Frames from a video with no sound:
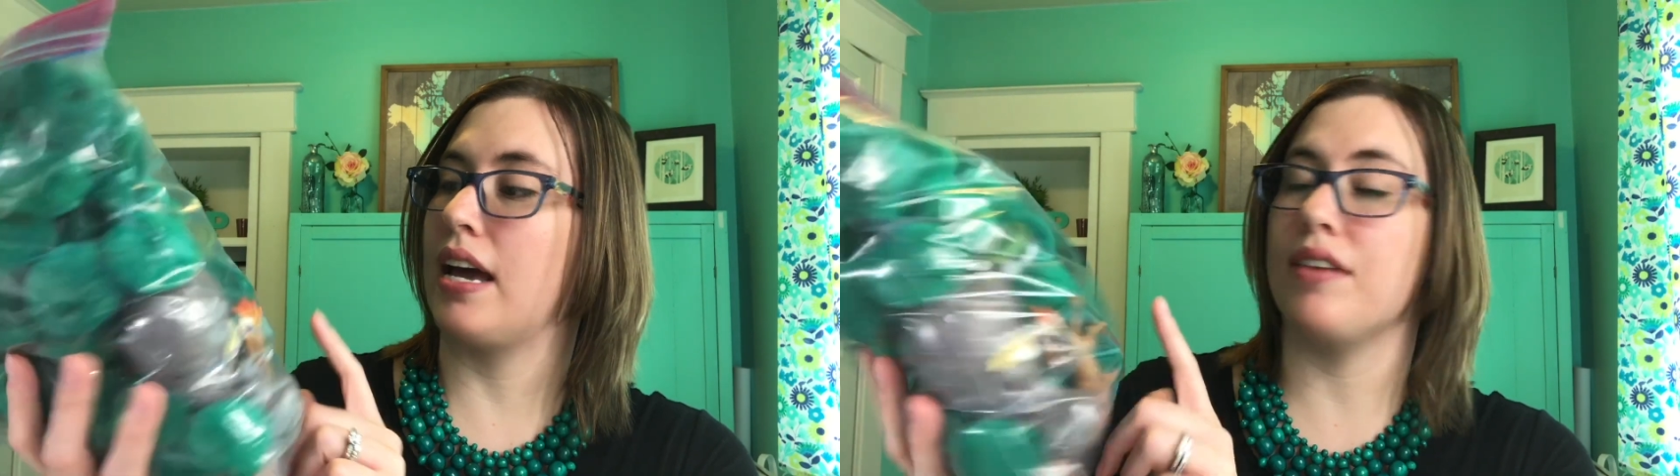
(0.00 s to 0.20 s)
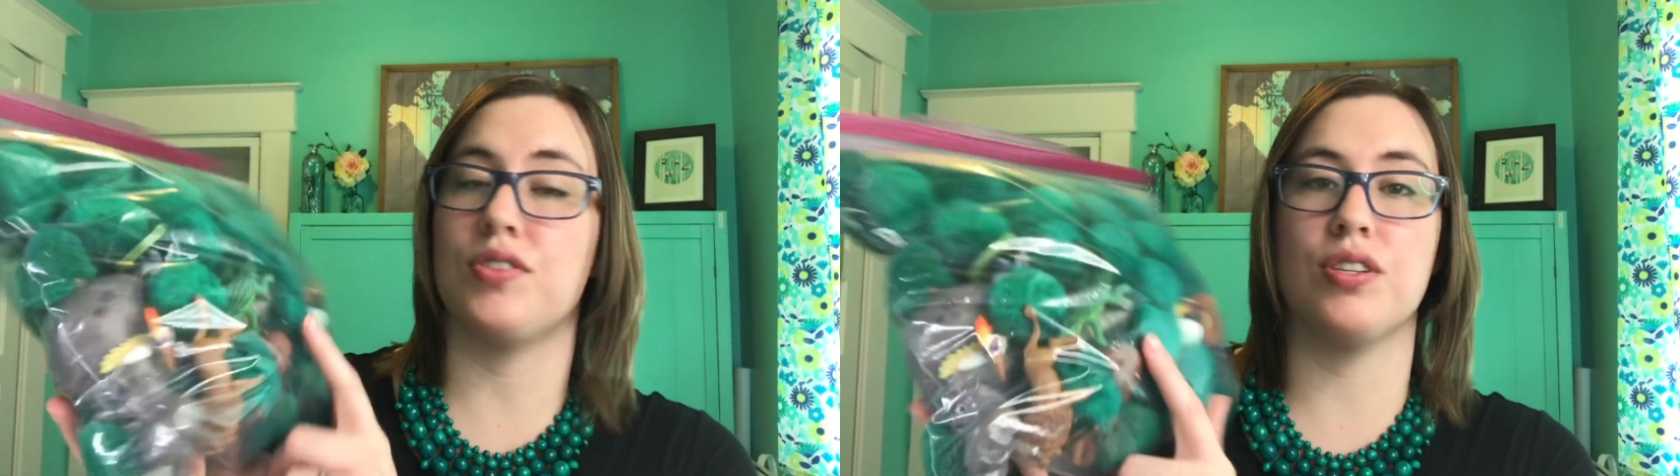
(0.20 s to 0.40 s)

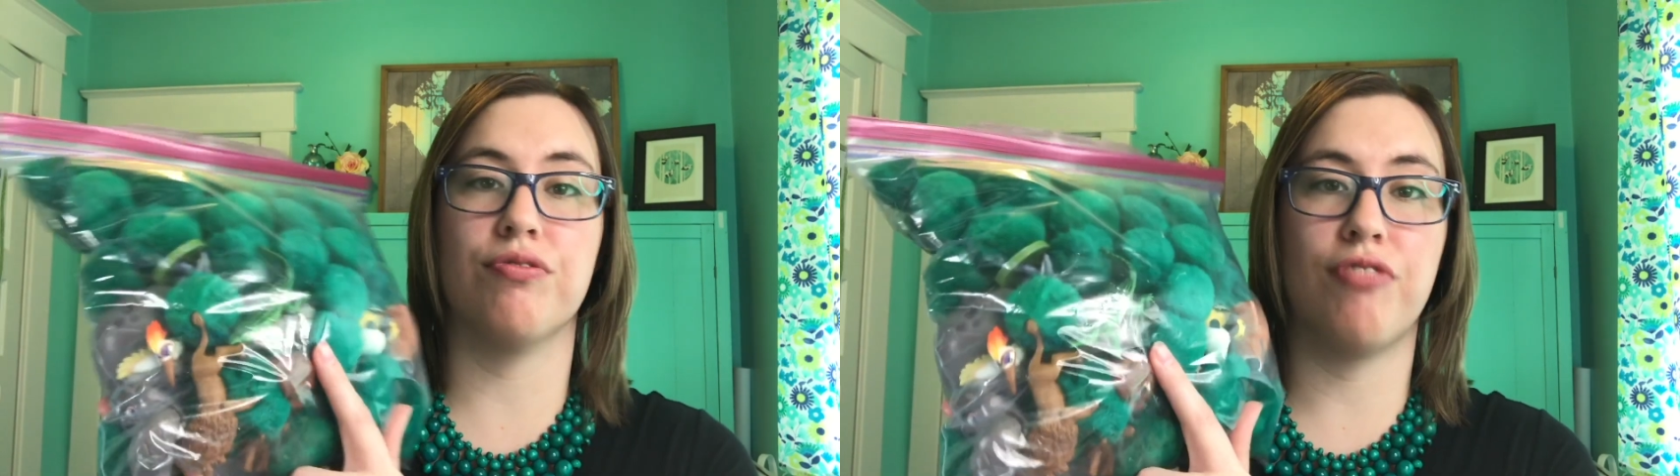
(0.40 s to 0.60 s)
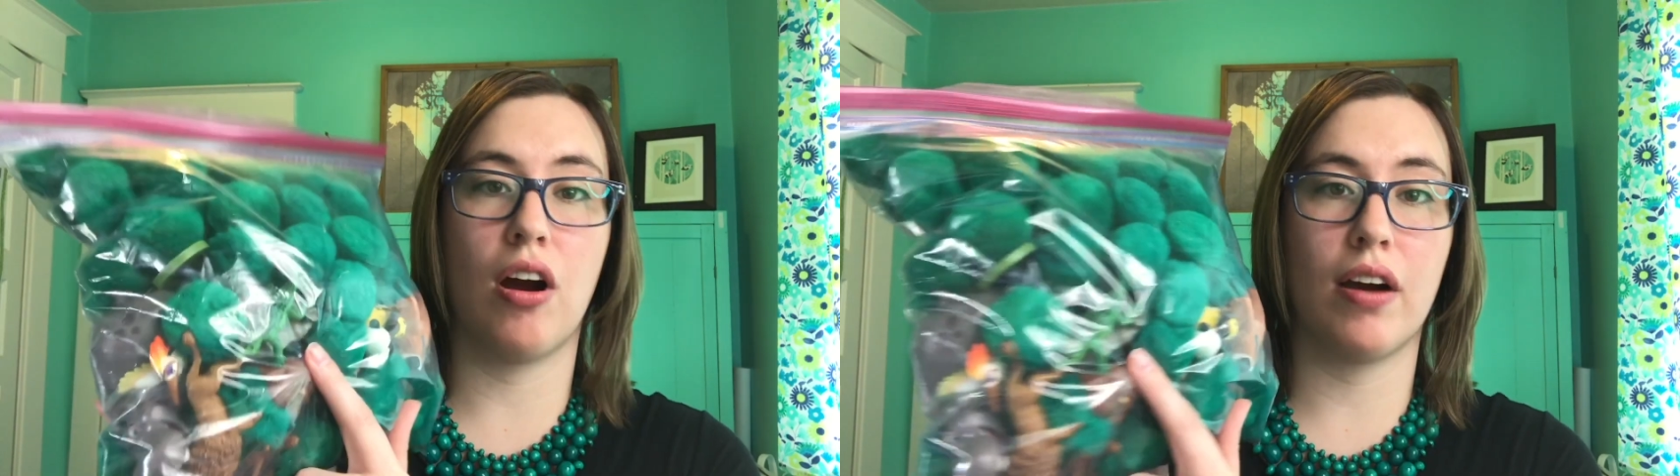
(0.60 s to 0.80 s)
kind of
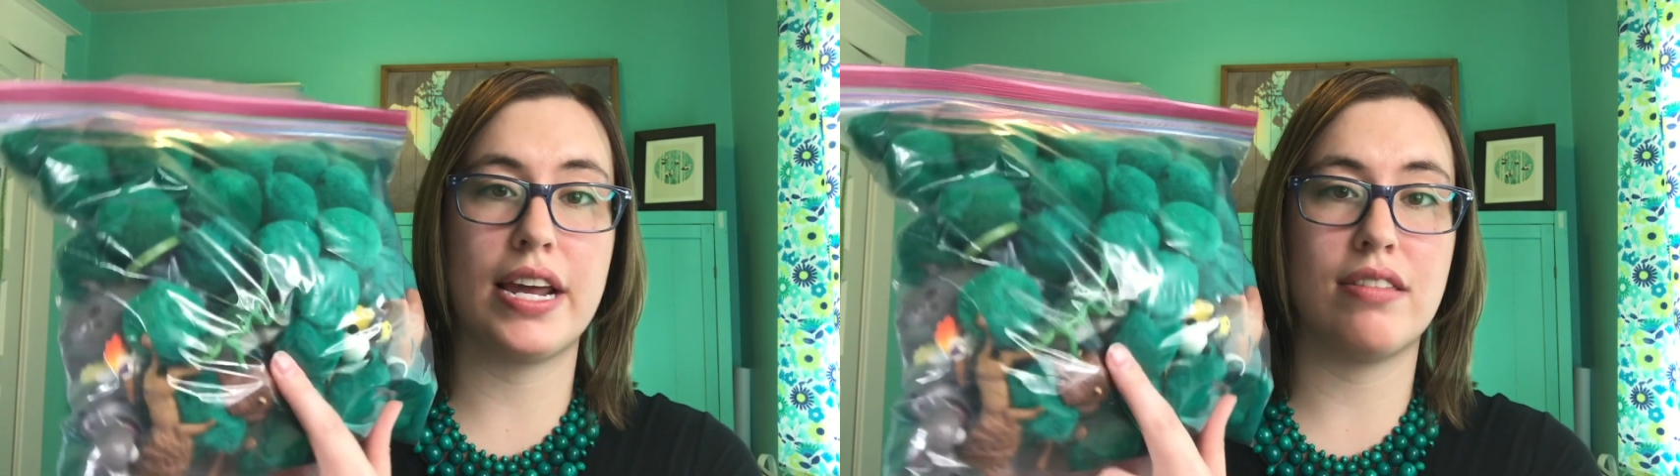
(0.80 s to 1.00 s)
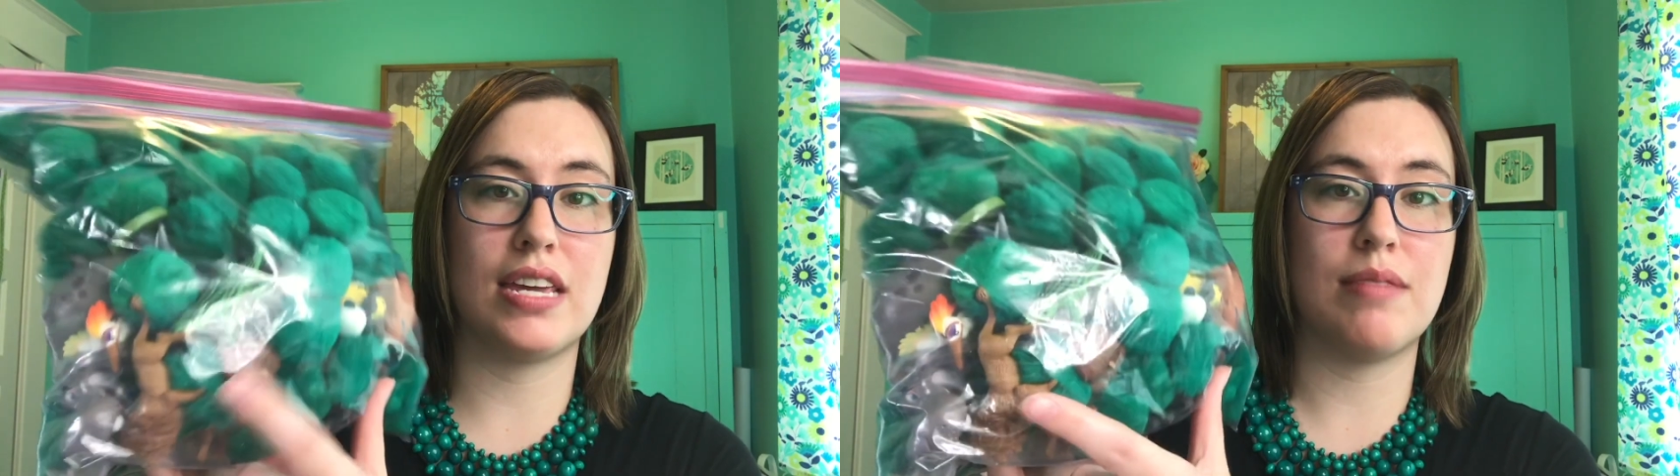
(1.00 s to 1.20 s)

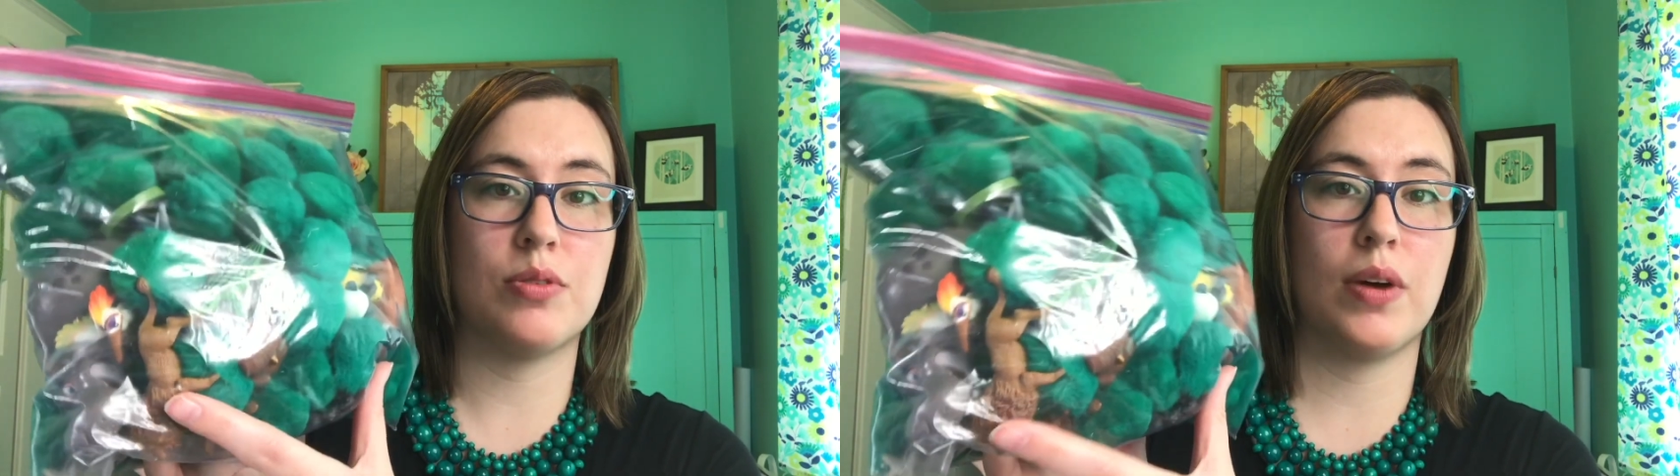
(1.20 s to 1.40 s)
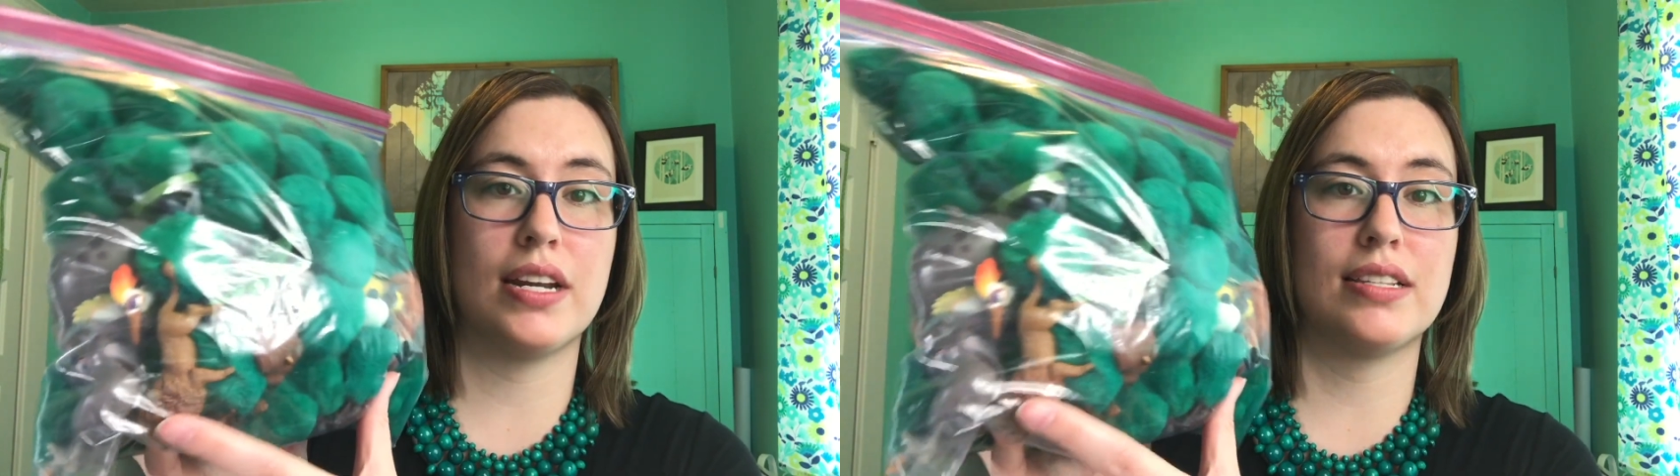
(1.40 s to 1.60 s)
safari themed one.